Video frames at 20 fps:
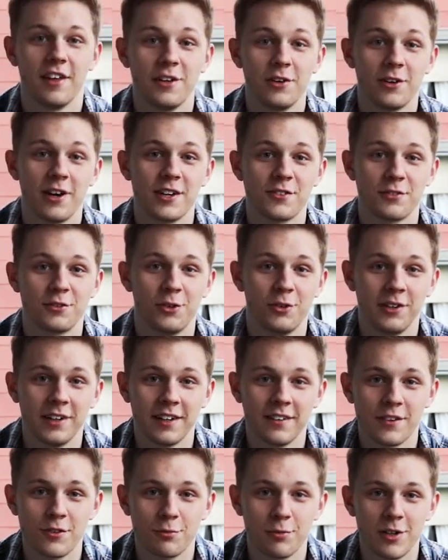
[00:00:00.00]
Thank you guys for tuning
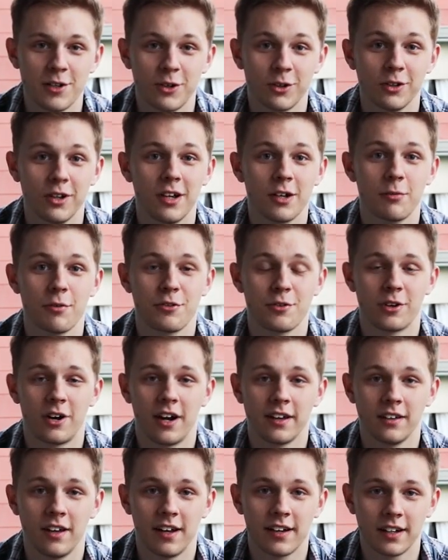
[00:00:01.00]
in this week. Good luck with your
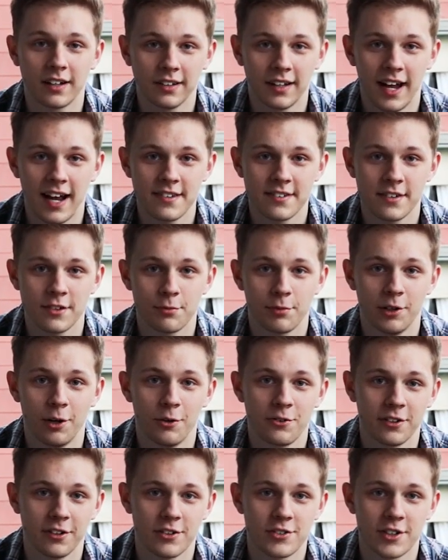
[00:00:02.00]
online classes. We
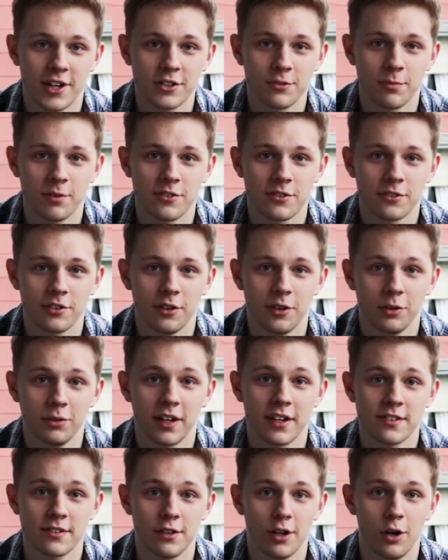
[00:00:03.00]
know it's an adjustment, so
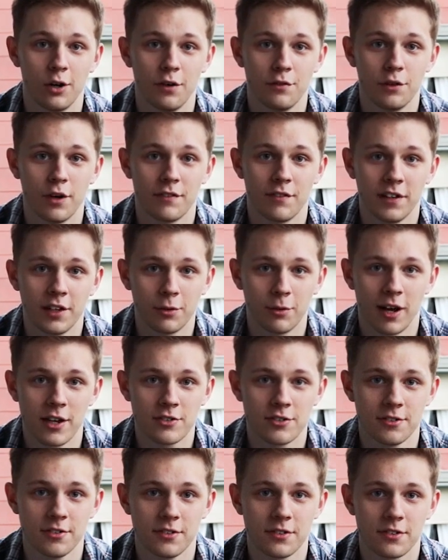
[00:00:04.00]
let us know if you have any
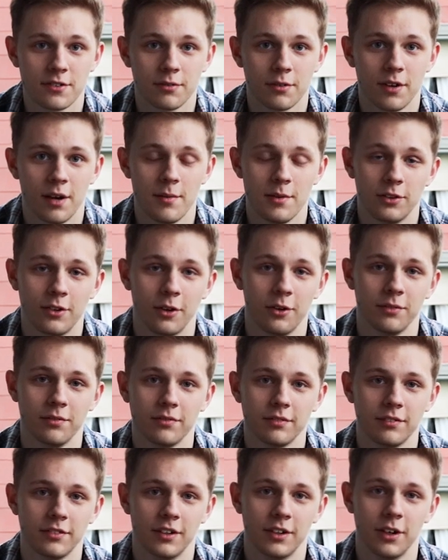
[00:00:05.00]
questions. But I mean, don't,
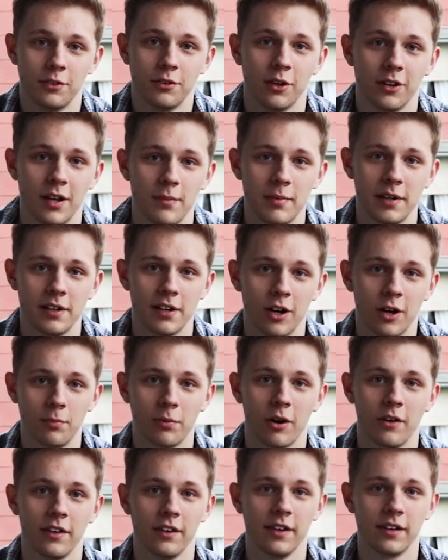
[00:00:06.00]
you know, don't let me know.
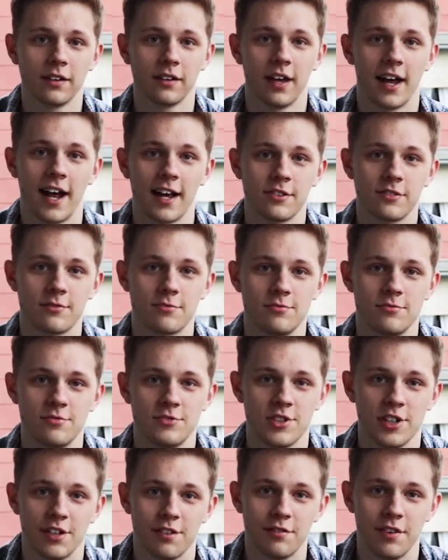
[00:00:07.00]
Probably like ask
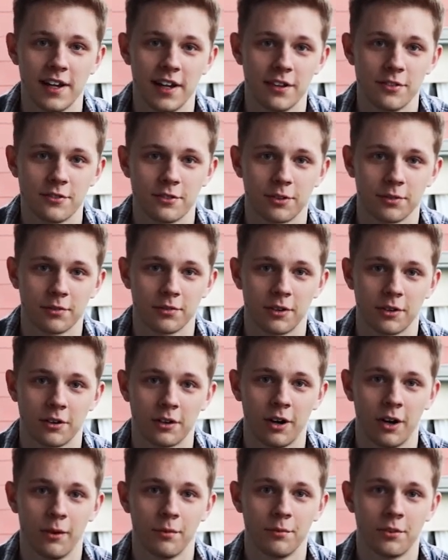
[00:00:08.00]
Gina Vance or, or
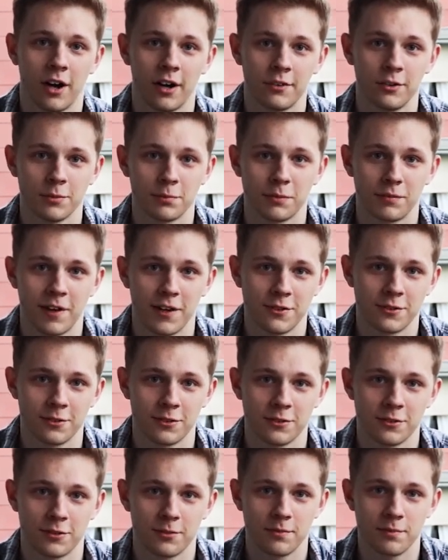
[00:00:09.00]
call, talk to your
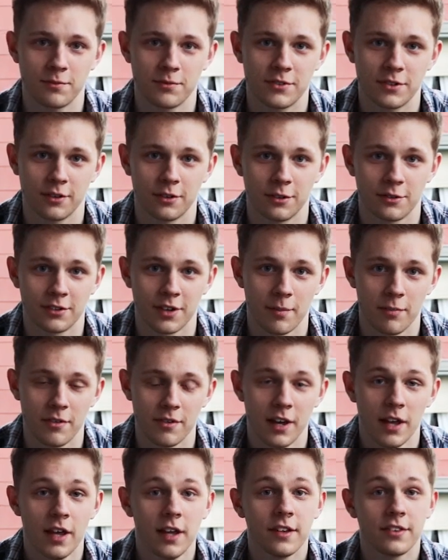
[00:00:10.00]
professors or, or
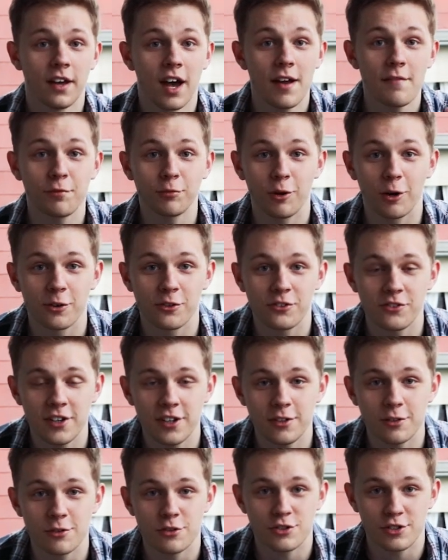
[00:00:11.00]
something. Time for our
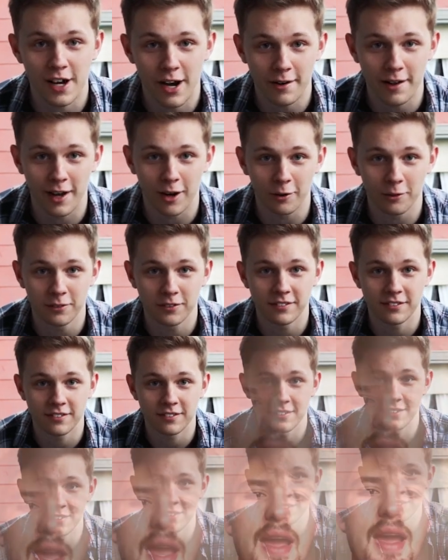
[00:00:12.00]
senior shout out.
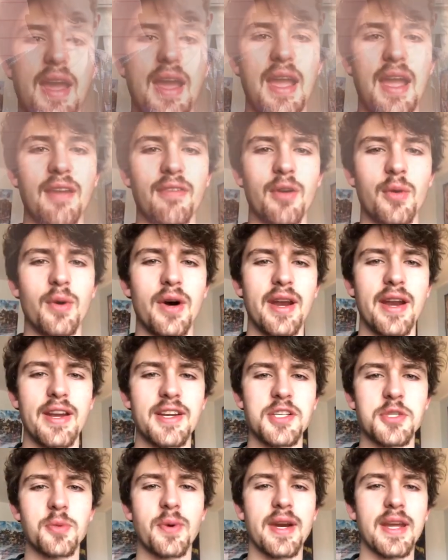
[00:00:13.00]
Hey everyone, I
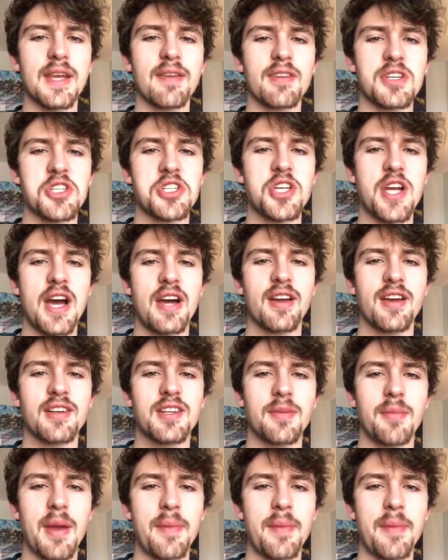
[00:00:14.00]
just want to give a shout out to my